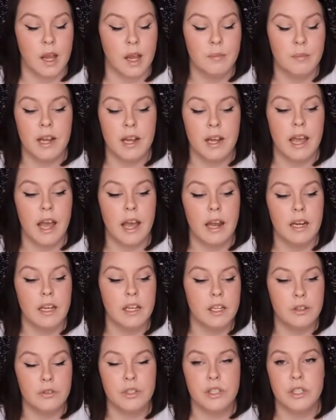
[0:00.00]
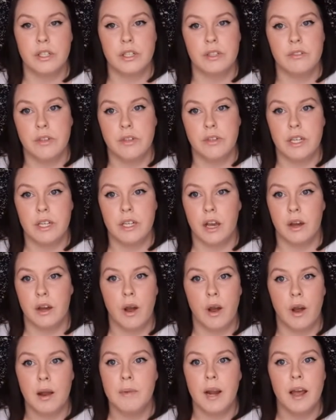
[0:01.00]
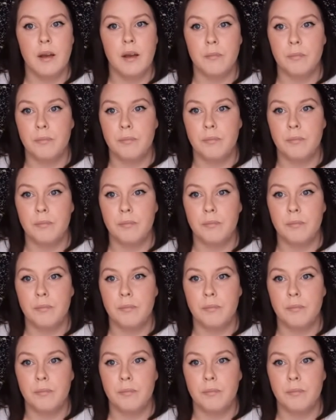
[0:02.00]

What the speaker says: I'm not adding you to the video. I'm not.